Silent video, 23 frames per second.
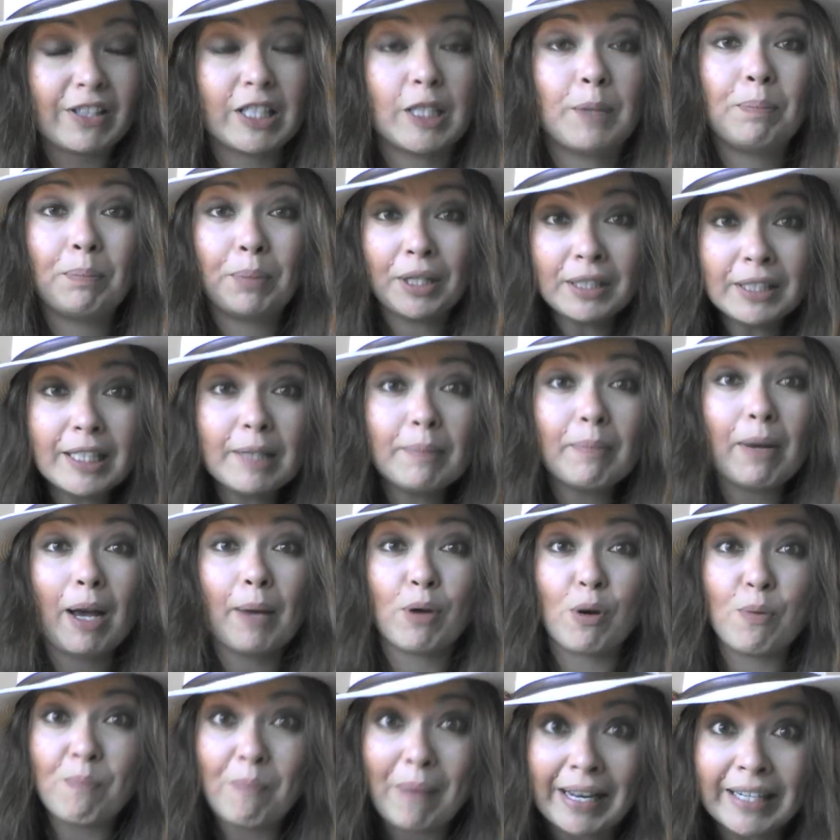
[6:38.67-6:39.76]
it's building my
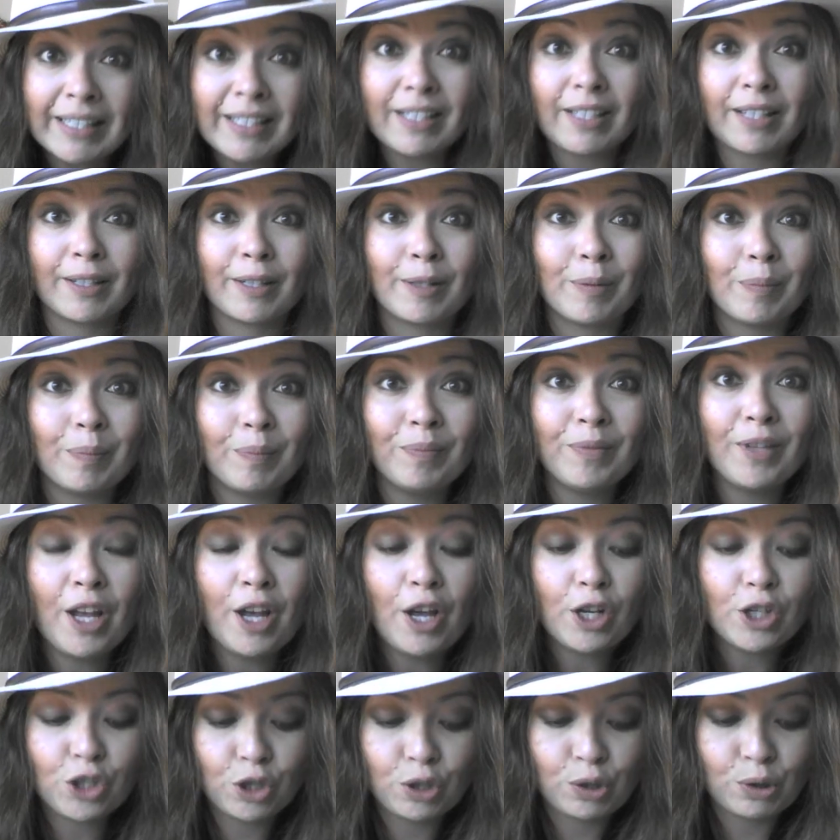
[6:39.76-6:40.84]
momentum
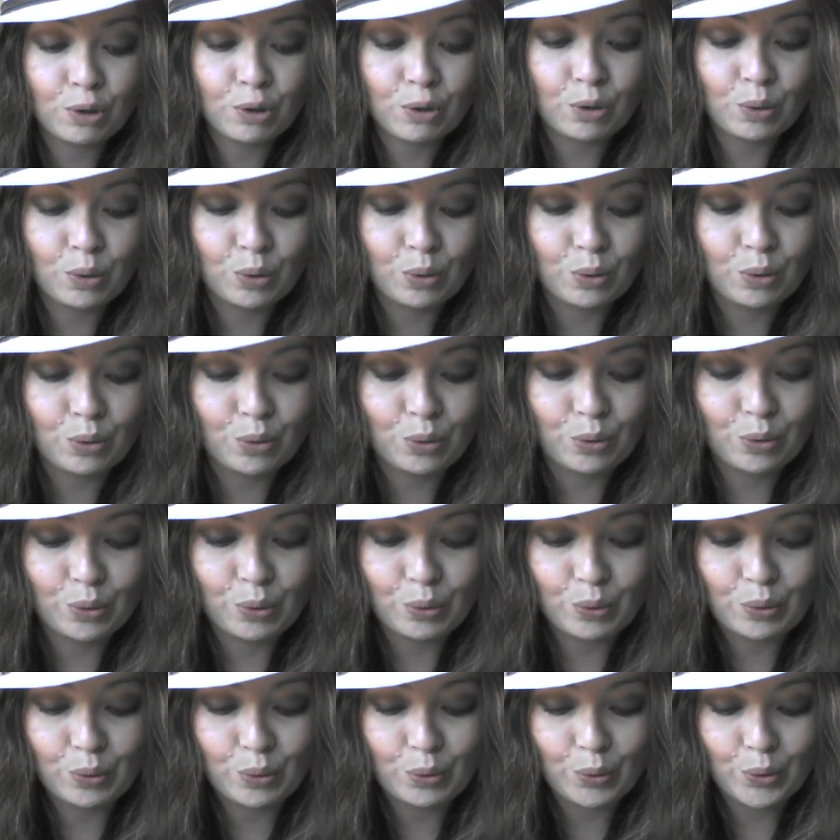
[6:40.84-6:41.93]

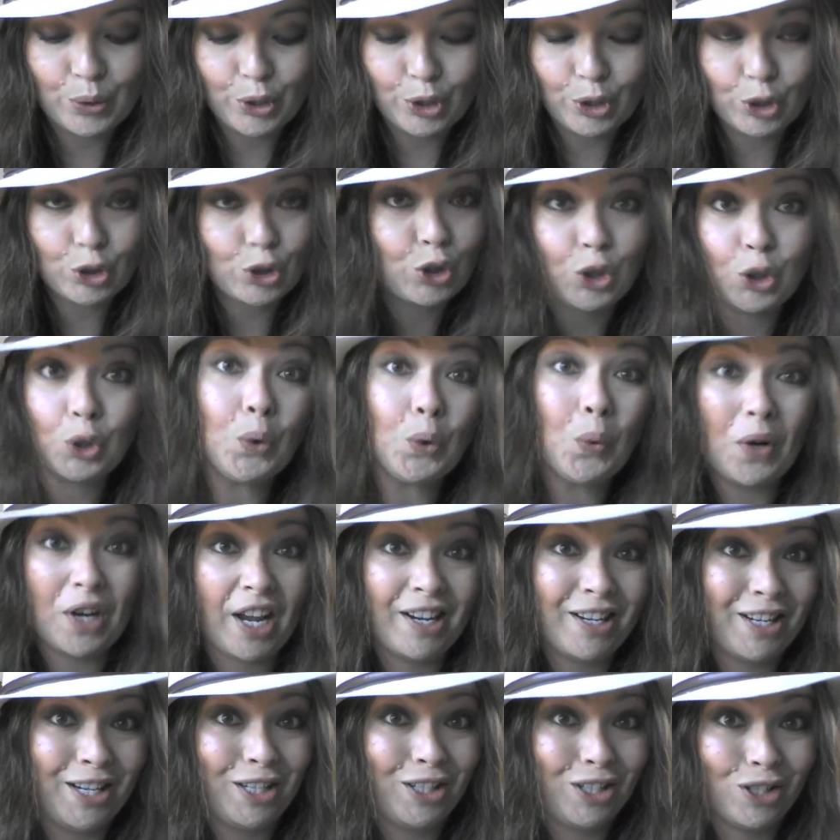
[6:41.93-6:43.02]
to do what
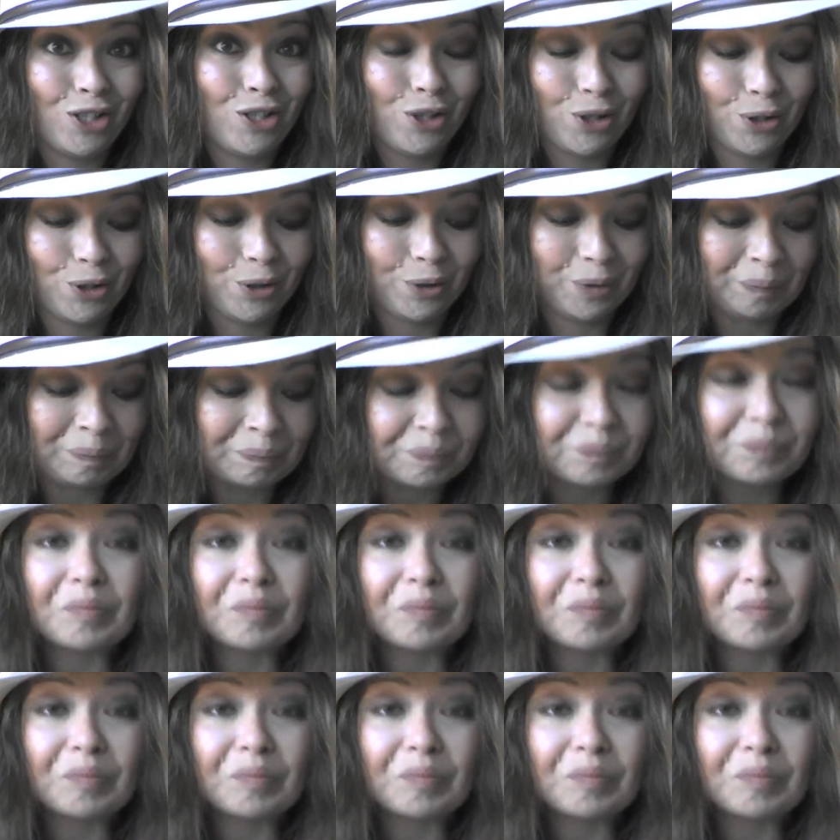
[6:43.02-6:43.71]
I need to do.